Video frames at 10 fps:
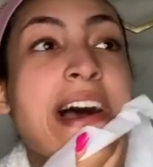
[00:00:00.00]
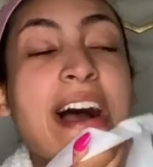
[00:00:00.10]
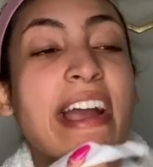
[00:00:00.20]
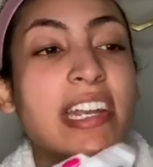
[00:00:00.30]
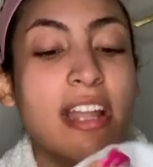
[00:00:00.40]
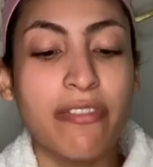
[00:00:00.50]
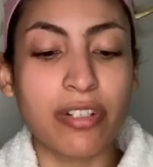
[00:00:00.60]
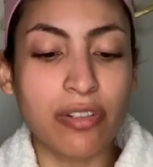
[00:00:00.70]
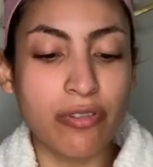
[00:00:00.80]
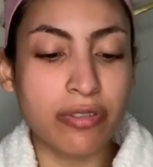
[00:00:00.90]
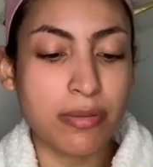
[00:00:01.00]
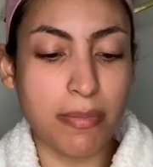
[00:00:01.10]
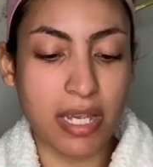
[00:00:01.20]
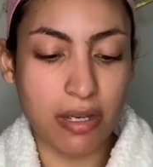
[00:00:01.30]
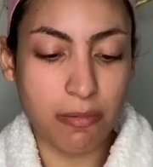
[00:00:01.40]
I never use
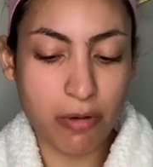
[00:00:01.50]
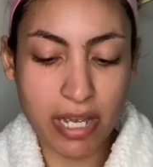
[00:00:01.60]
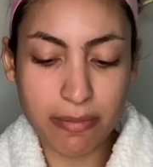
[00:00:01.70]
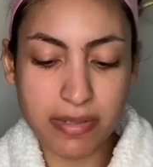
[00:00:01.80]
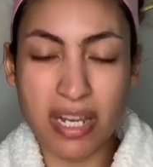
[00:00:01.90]
makeup wipes.